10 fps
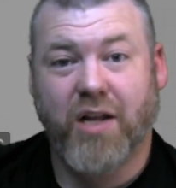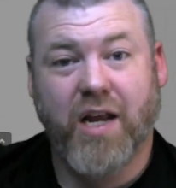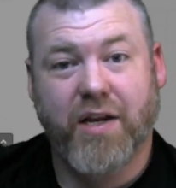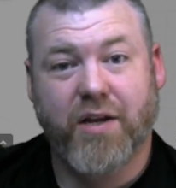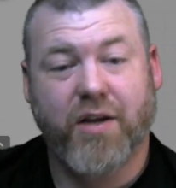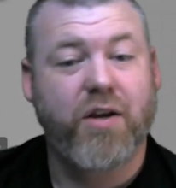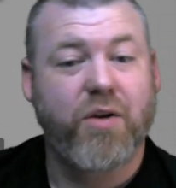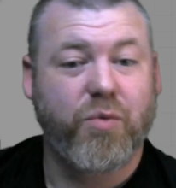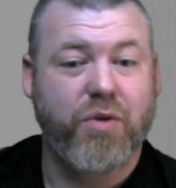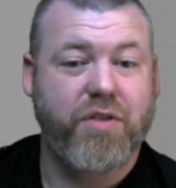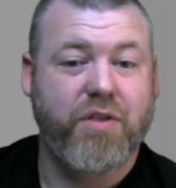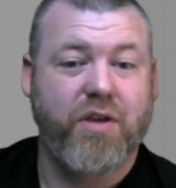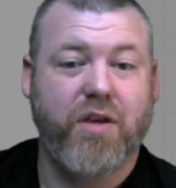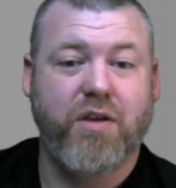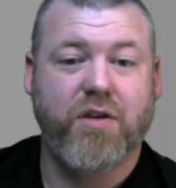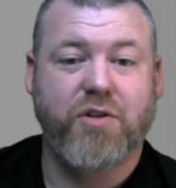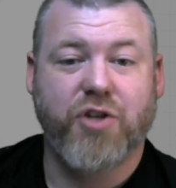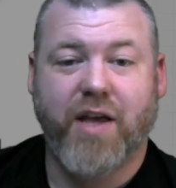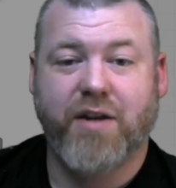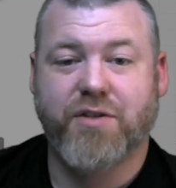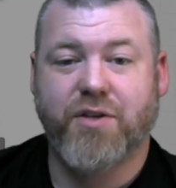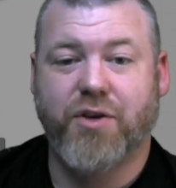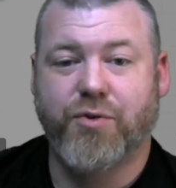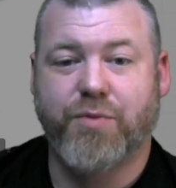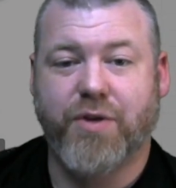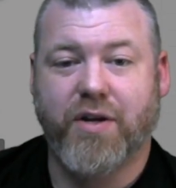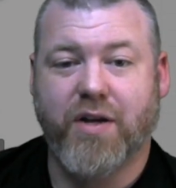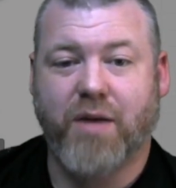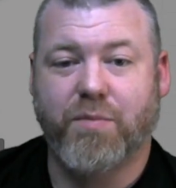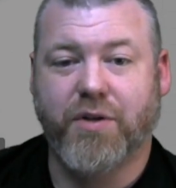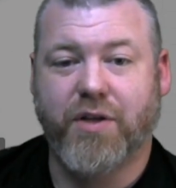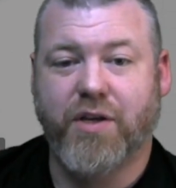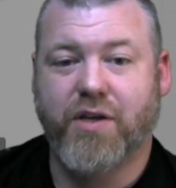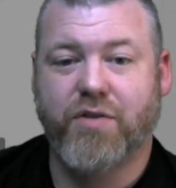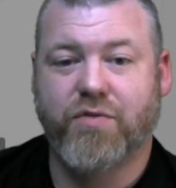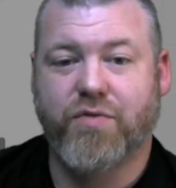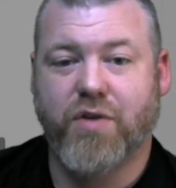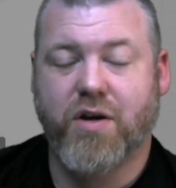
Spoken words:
like with the gelatinous cube that I believe